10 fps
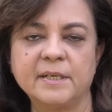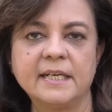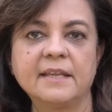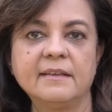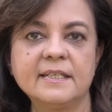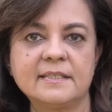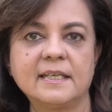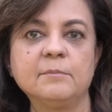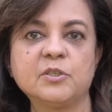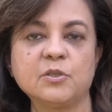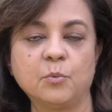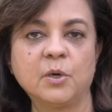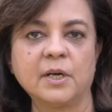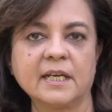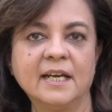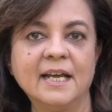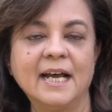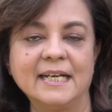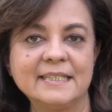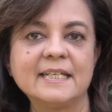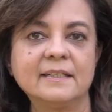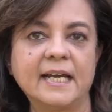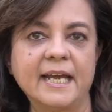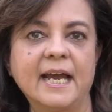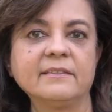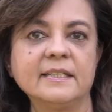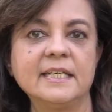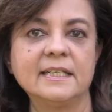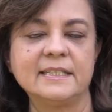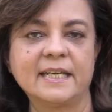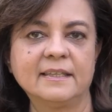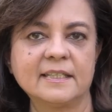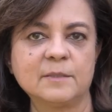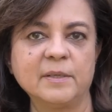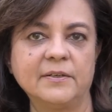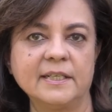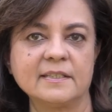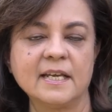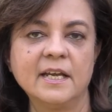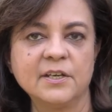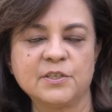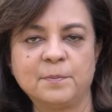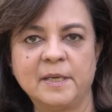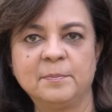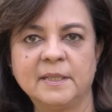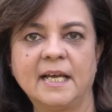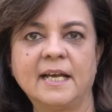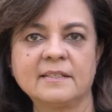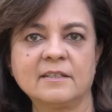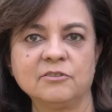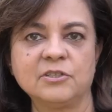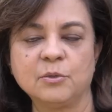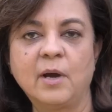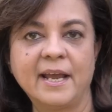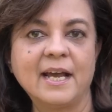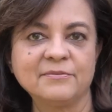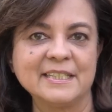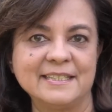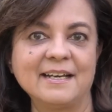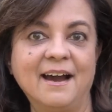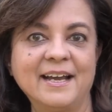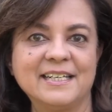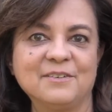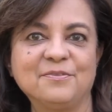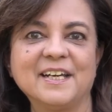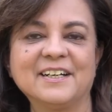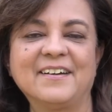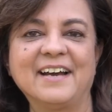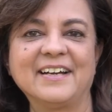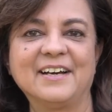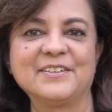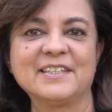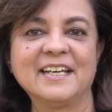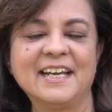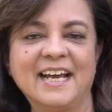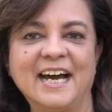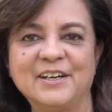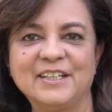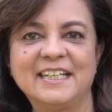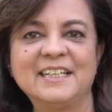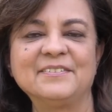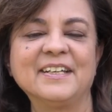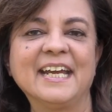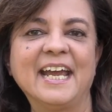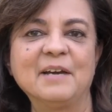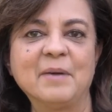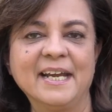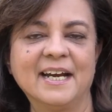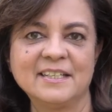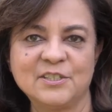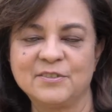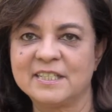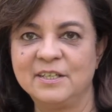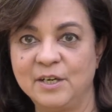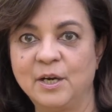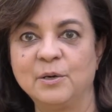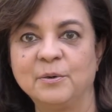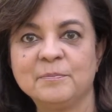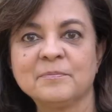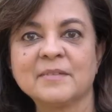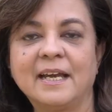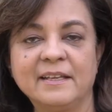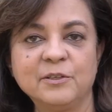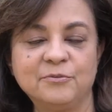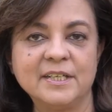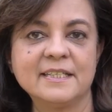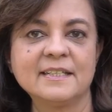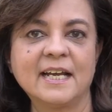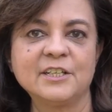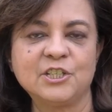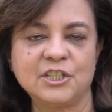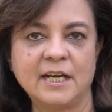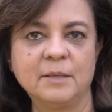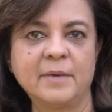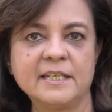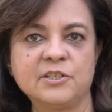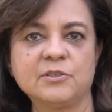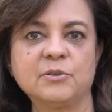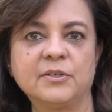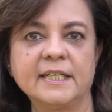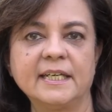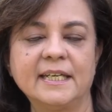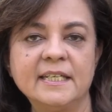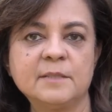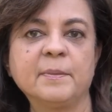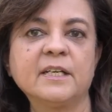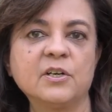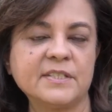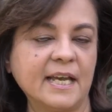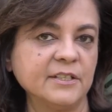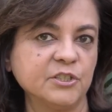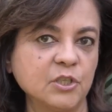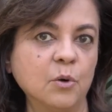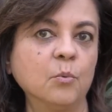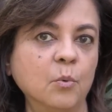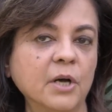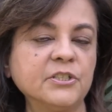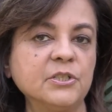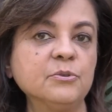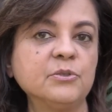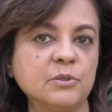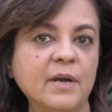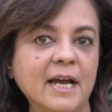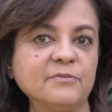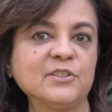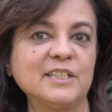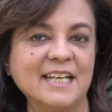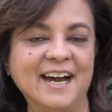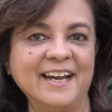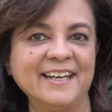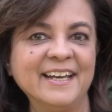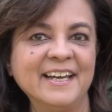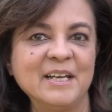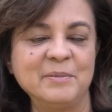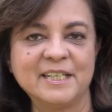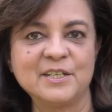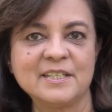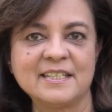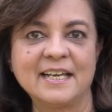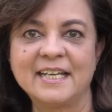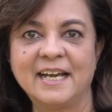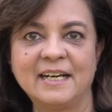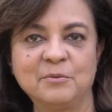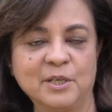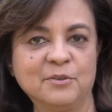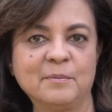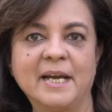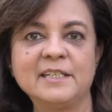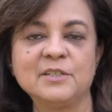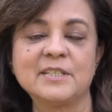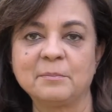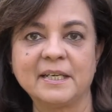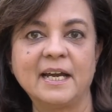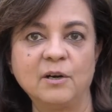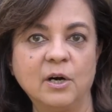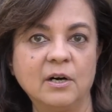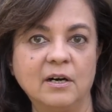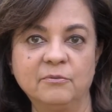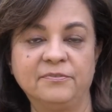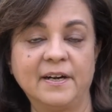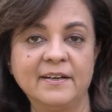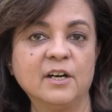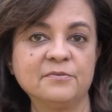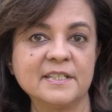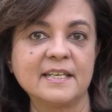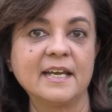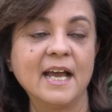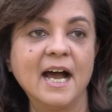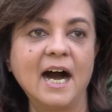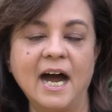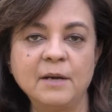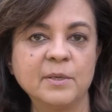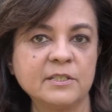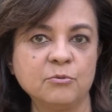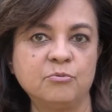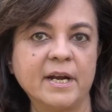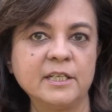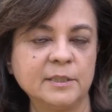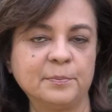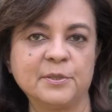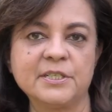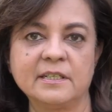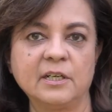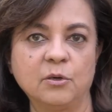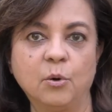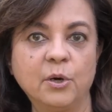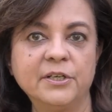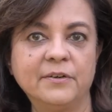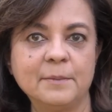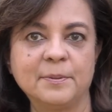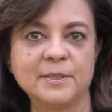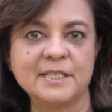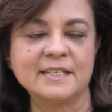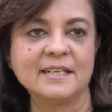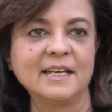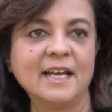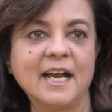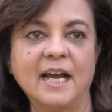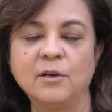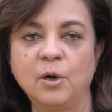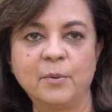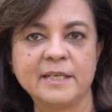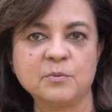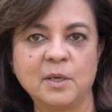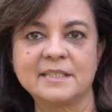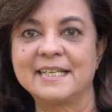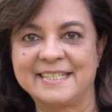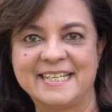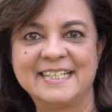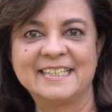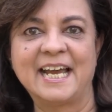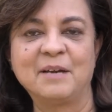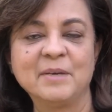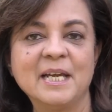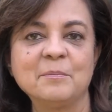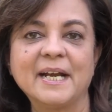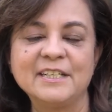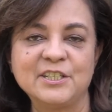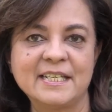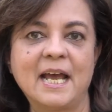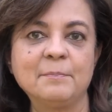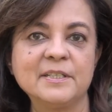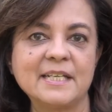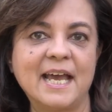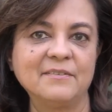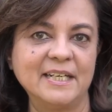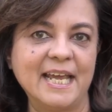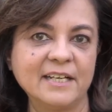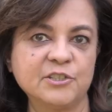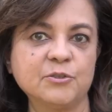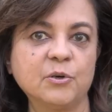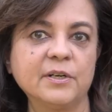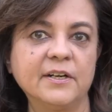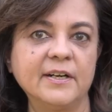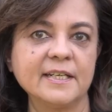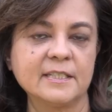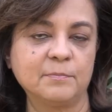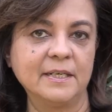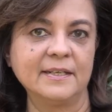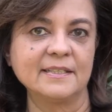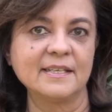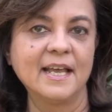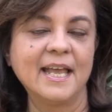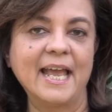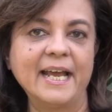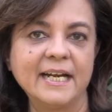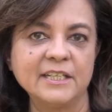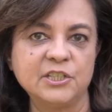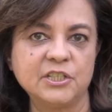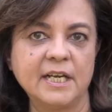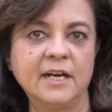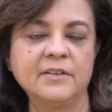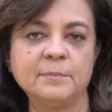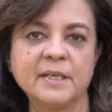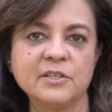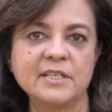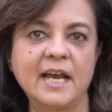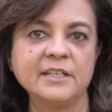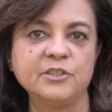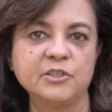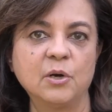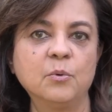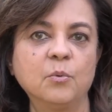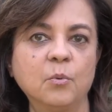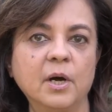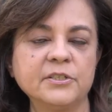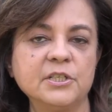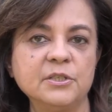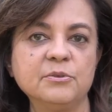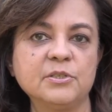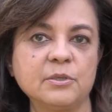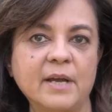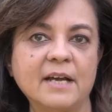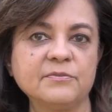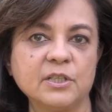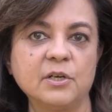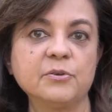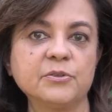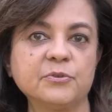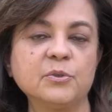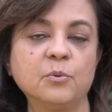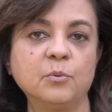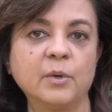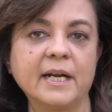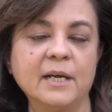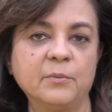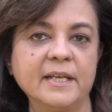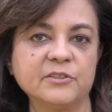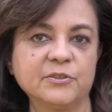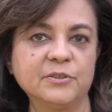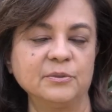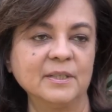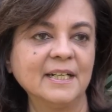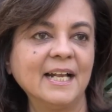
but nothing seemed to work until I had the near-death experience. So people ask, do I have to die to figure out how to, how to live? And my answer is no. And the reason I share my story is because I don't want you to have to die. Because again, I want to remind you something I very often say I was a regular person, an ordinary person. I always was, I still am, but I just happened to have an extraordinary experience. And I share it because I don't want you to have to go through what I went through.